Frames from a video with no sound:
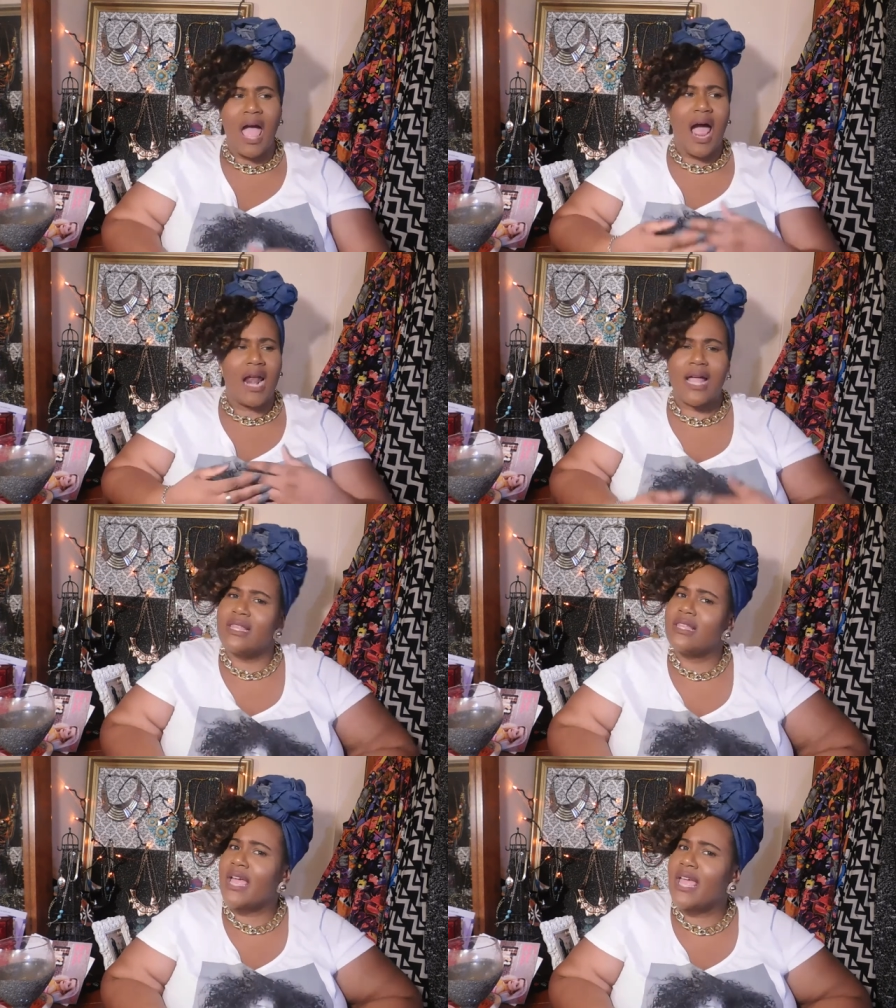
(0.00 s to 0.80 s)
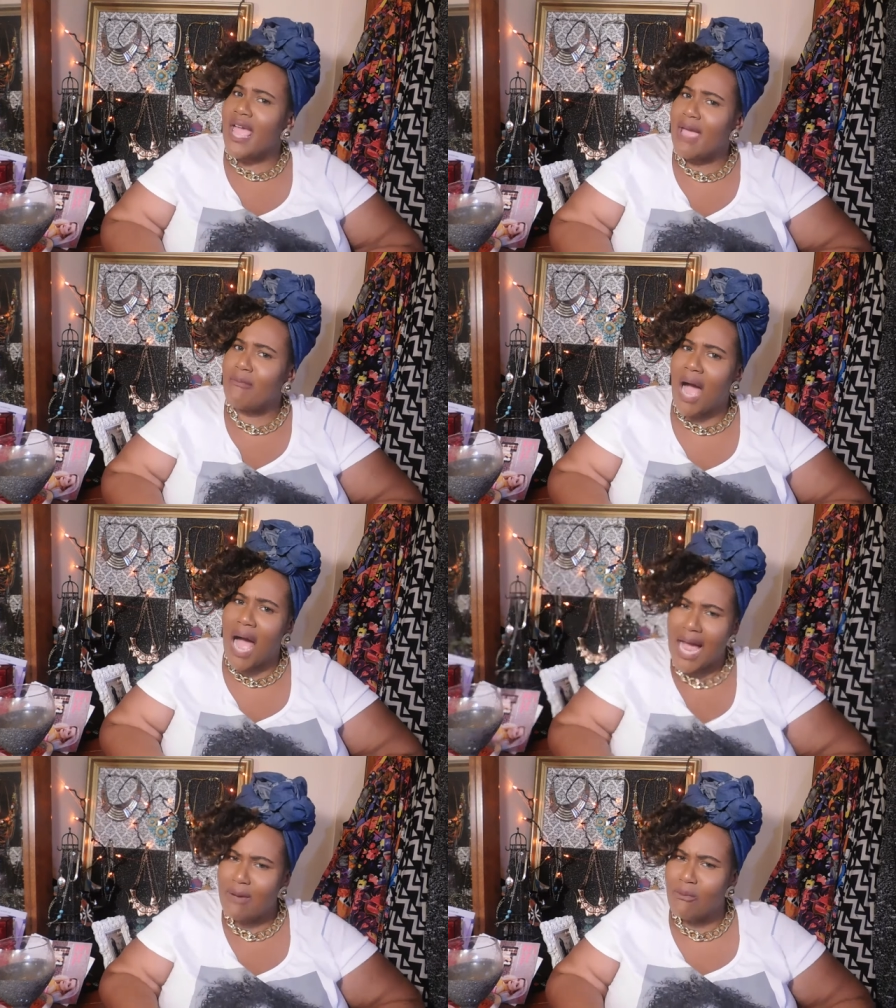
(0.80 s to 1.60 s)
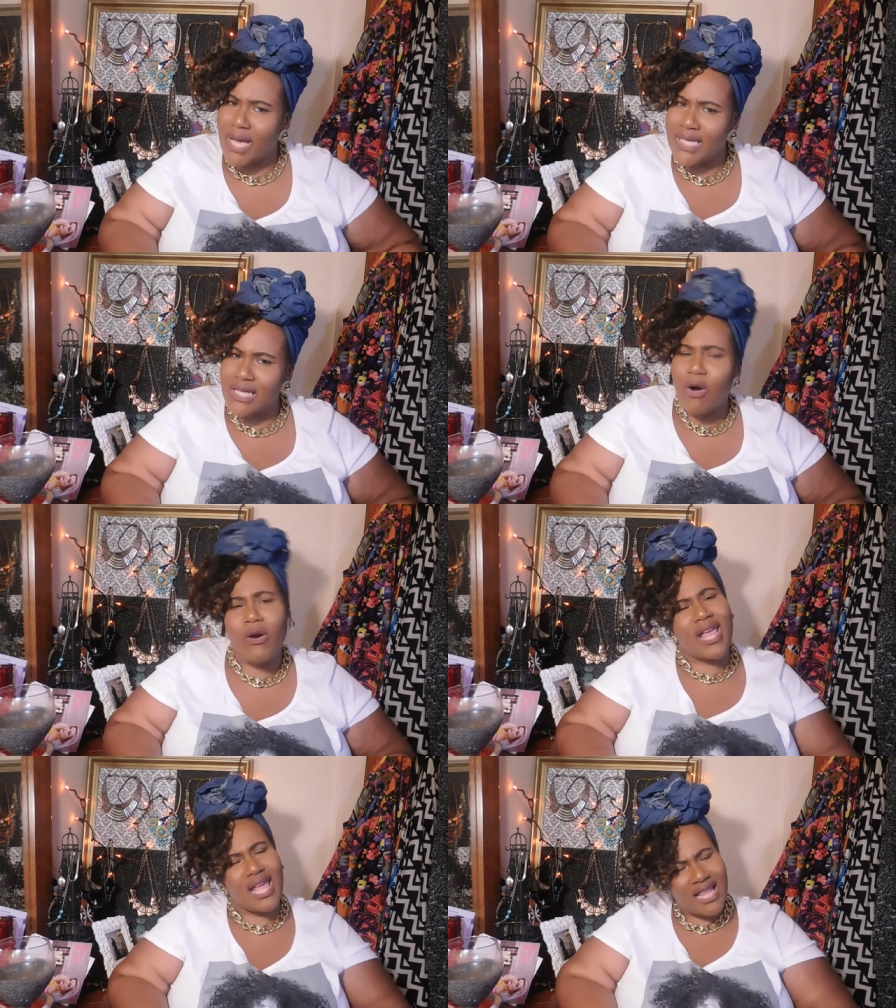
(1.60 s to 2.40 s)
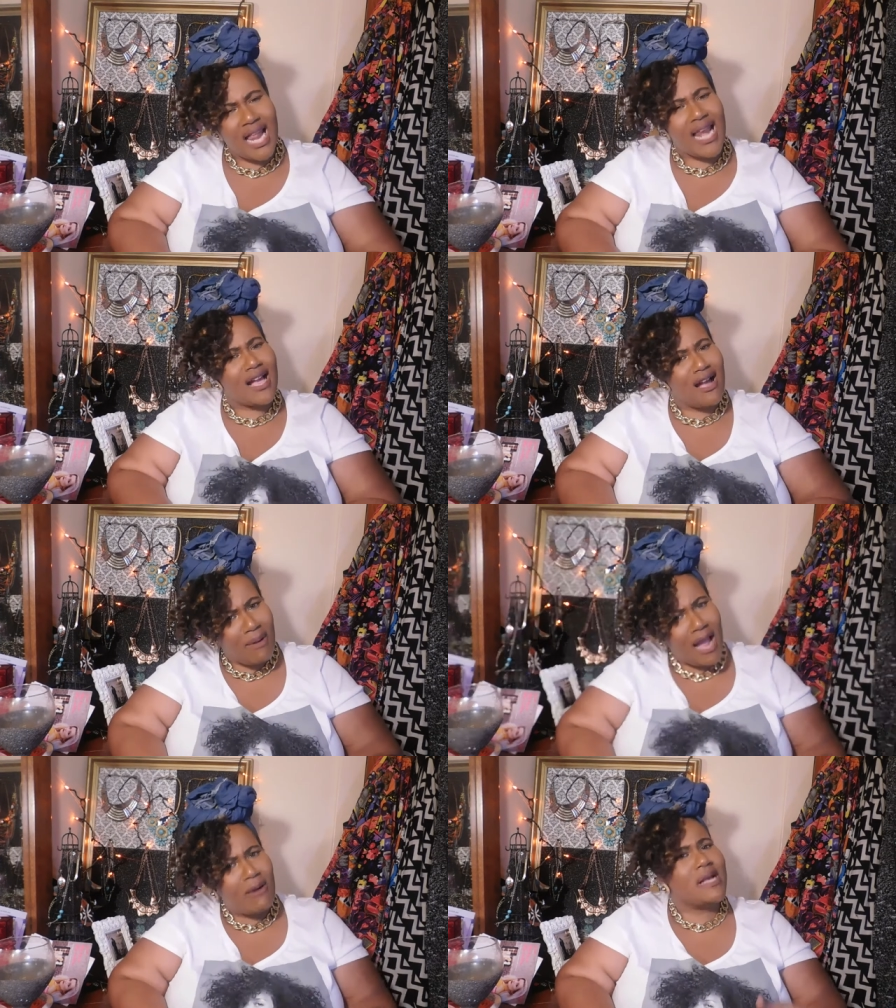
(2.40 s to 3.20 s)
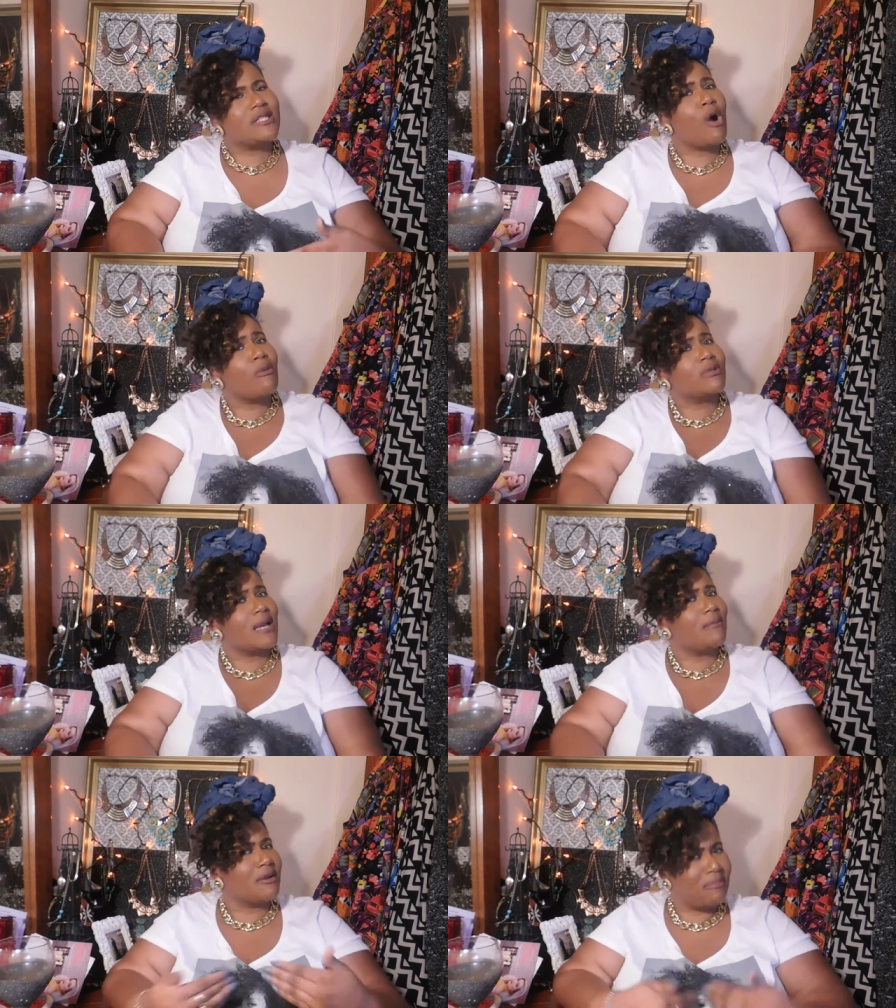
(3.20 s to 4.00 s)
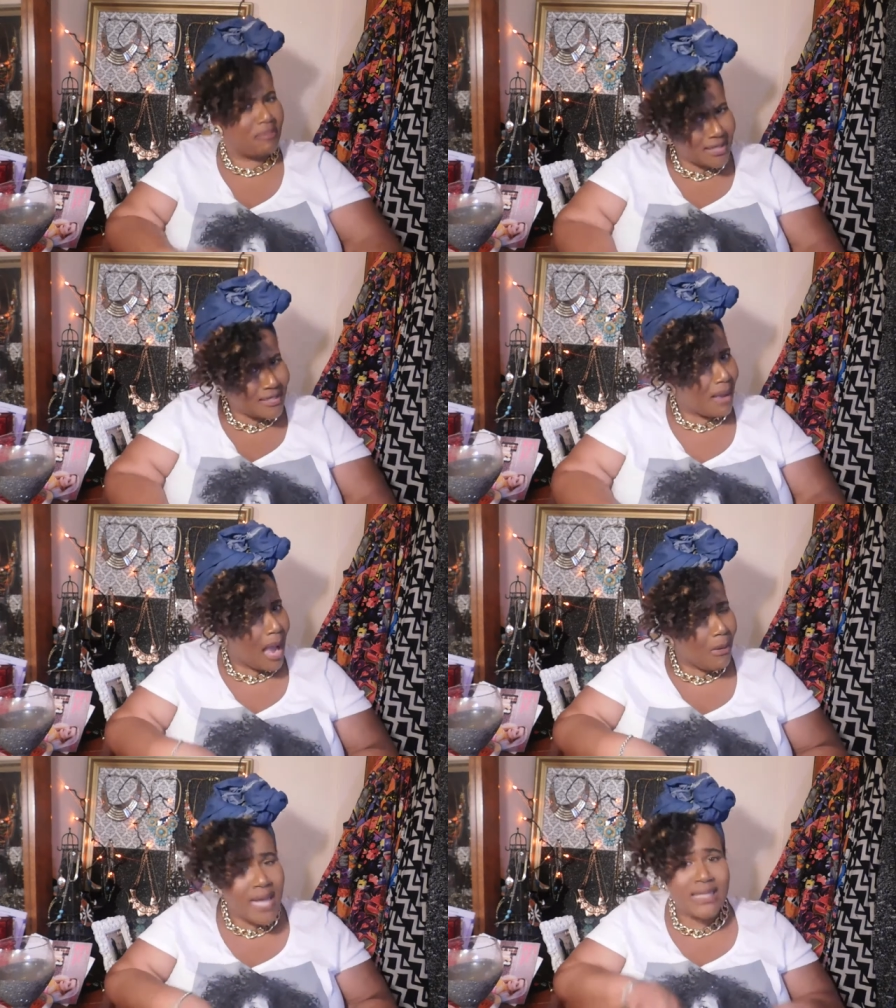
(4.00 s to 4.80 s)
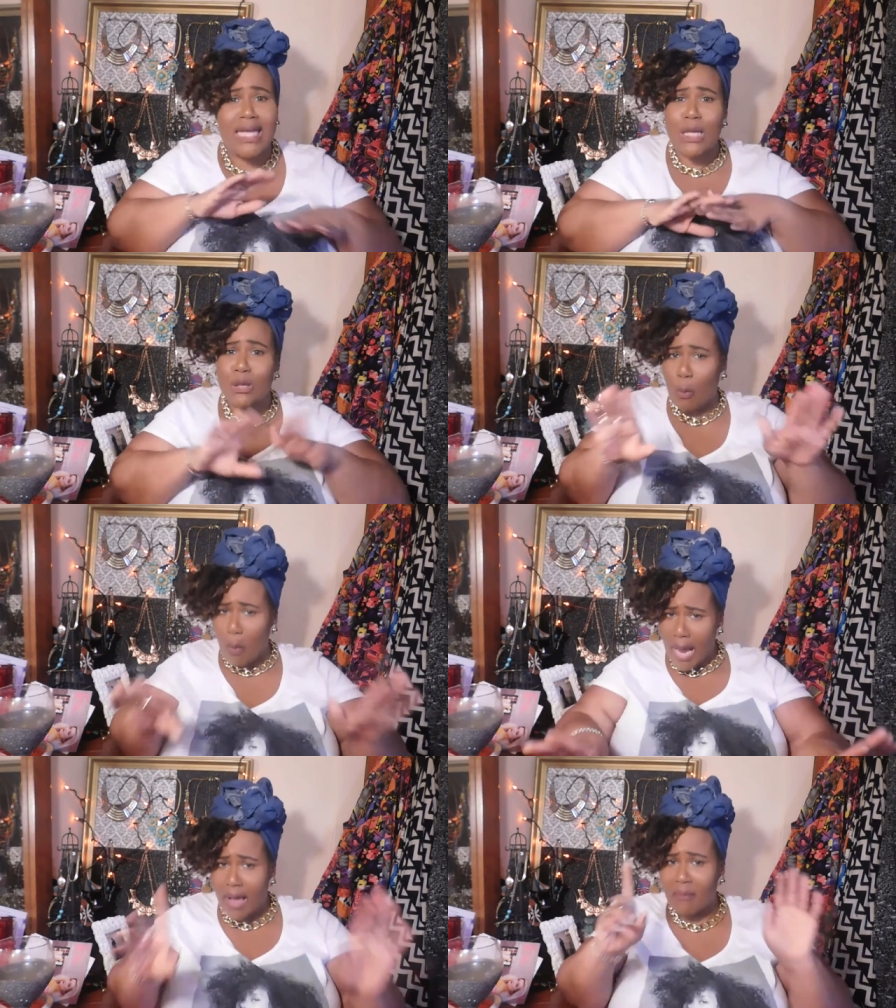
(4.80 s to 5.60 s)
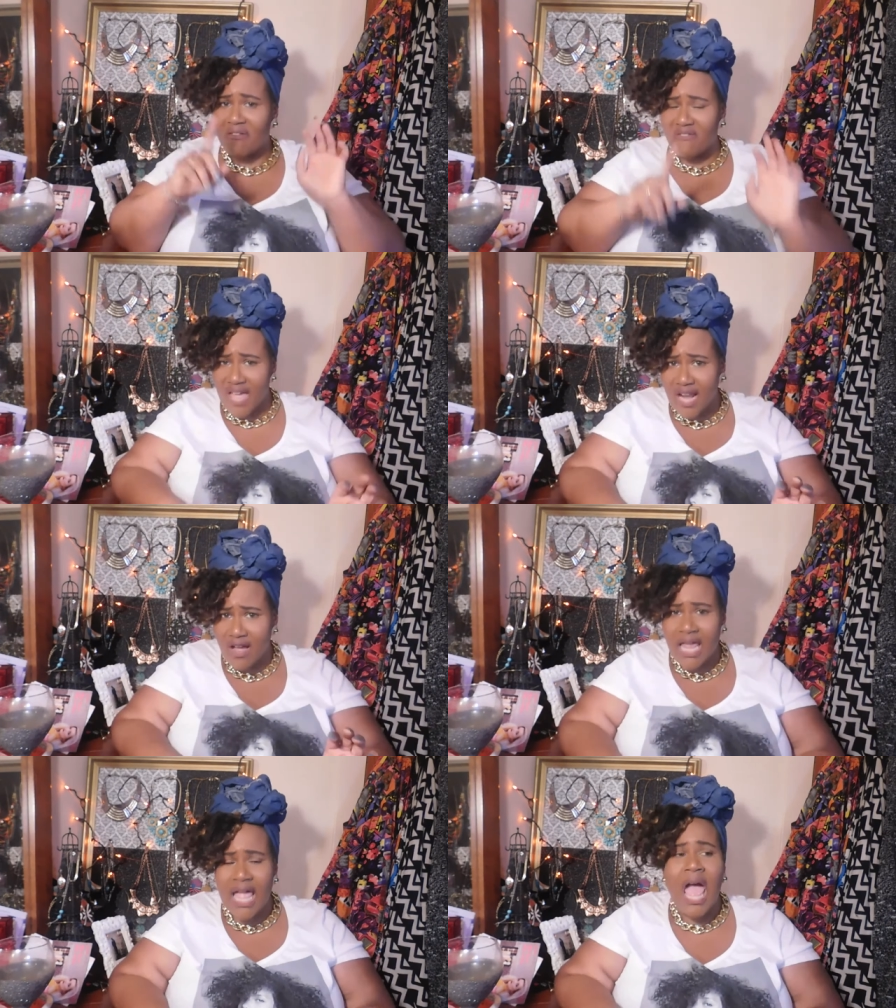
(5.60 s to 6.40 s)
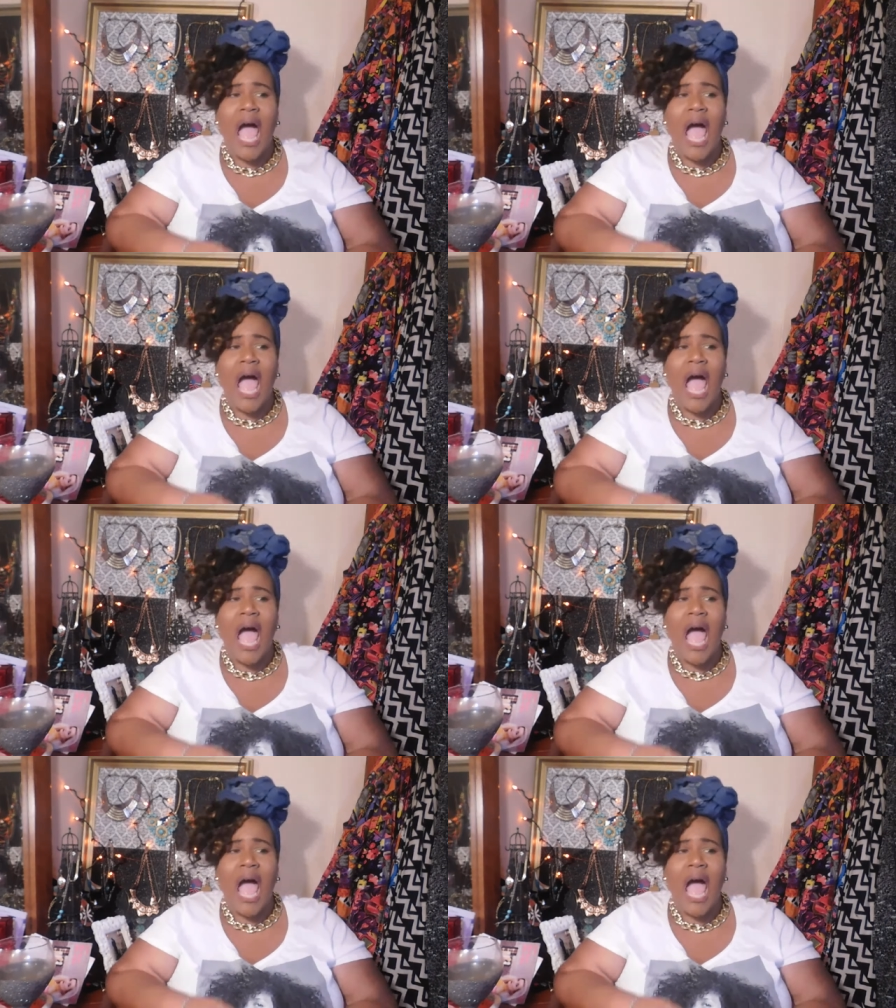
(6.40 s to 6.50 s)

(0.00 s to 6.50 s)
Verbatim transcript: i like that they came high-waisted or they either they didn't come high-waisted or i was able to put them high-waisted either way i'm a fan on it